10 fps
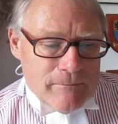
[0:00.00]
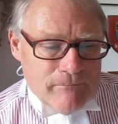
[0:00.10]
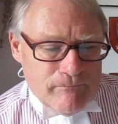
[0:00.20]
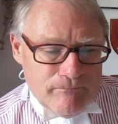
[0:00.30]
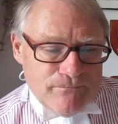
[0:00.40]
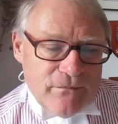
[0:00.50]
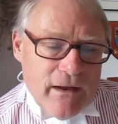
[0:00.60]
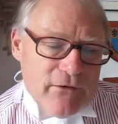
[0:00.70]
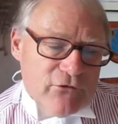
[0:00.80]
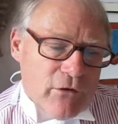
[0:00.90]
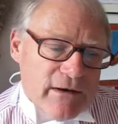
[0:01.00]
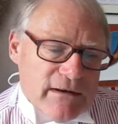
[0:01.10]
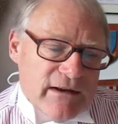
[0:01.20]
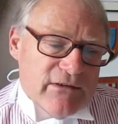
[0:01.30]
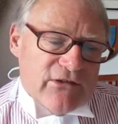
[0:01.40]
now, it's
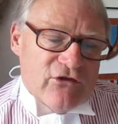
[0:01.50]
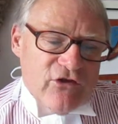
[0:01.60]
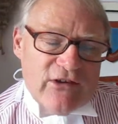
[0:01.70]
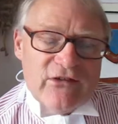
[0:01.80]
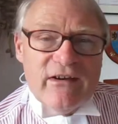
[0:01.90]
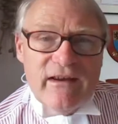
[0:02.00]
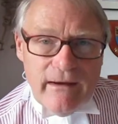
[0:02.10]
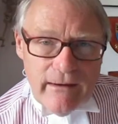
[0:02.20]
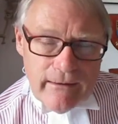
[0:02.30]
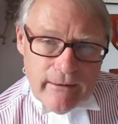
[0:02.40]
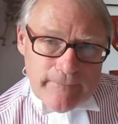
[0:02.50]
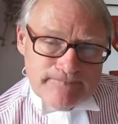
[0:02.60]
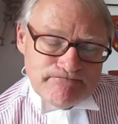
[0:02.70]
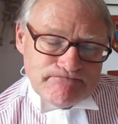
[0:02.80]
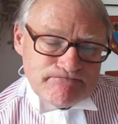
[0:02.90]
rightly suggested here
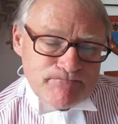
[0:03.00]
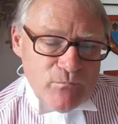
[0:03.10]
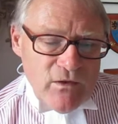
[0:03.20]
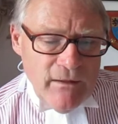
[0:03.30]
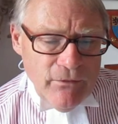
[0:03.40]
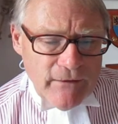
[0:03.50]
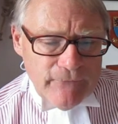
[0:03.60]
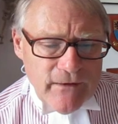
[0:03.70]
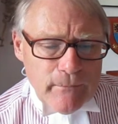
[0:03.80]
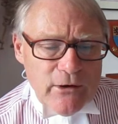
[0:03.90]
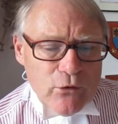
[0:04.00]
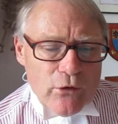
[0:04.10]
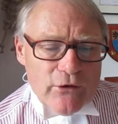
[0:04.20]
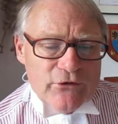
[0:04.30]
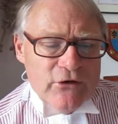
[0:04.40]
that family
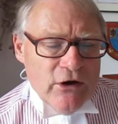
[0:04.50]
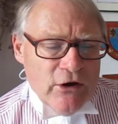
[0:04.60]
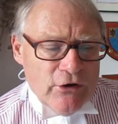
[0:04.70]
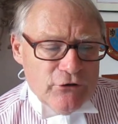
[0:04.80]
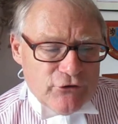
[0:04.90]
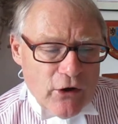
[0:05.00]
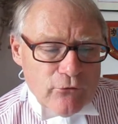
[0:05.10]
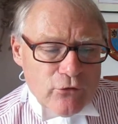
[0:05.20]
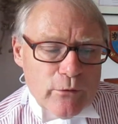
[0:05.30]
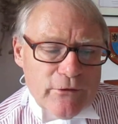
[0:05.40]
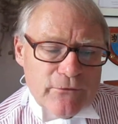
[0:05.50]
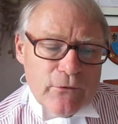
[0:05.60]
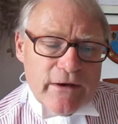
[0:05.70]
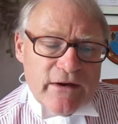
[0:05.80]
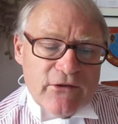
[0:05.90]
lawyers don't always
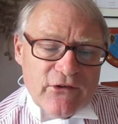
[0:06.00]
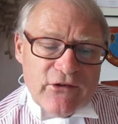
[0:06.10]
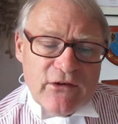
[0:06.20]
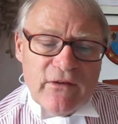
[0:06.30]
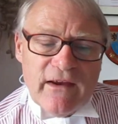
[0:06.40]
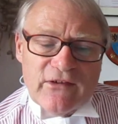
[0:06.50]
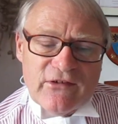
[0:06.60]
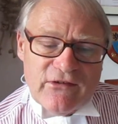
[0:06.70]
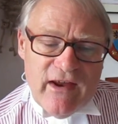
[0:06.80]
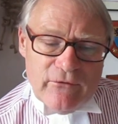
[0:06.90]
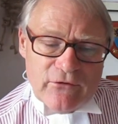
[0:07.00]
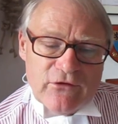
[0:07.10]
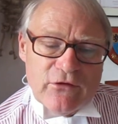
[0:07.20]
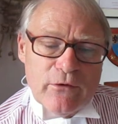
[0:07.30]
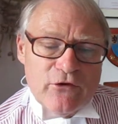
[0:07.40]
fully consider the extent
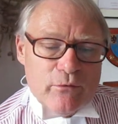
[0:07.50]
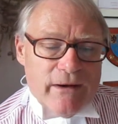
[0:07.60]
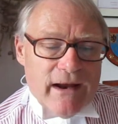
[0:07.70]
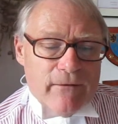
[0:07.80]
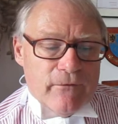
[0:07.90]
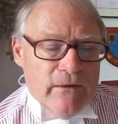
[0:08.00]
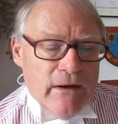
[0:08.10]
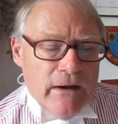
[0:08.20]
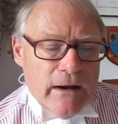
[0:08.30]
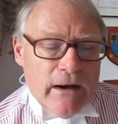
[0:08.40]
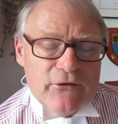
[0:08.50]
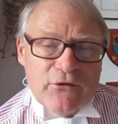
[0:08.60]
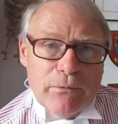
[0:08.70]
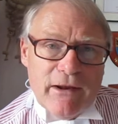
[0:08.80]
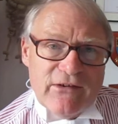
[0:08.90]
to which we have uh, to
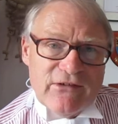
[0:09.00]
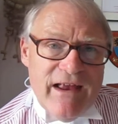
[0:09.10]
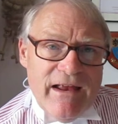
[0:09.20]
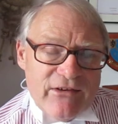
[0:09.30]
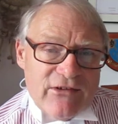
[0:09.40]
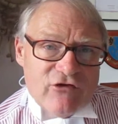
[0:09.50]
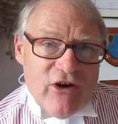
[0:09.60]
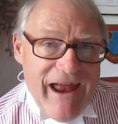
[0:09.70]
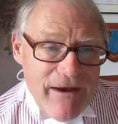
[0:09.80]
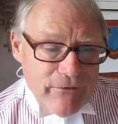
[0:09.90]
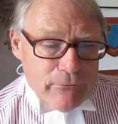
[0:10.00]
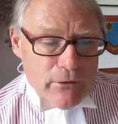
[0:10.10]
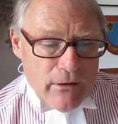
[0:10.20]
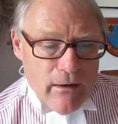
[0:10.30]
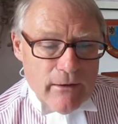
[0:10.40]
place such heavy
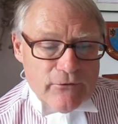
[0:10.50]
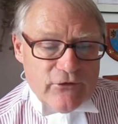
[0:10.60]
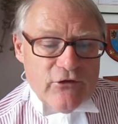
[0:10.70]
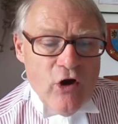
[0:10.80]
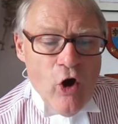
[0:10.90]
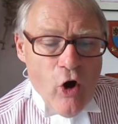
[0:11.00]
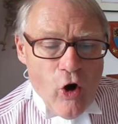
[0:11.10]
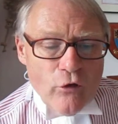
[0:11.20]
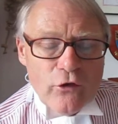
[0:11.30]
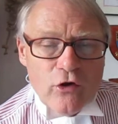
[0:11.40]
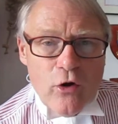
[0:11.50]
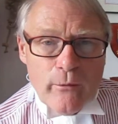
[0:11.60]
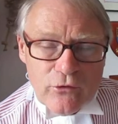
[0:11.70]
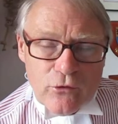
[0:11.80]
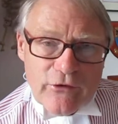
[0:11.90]
reliance on the
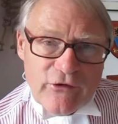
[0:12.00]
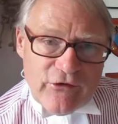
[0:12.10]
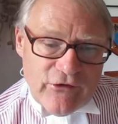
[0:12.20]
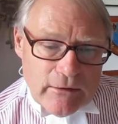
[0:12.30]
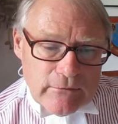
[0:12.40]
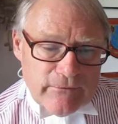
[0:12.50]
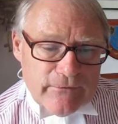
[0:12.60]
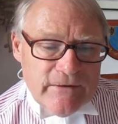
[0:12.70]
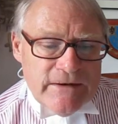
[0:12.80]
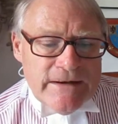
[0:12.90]
common law itself.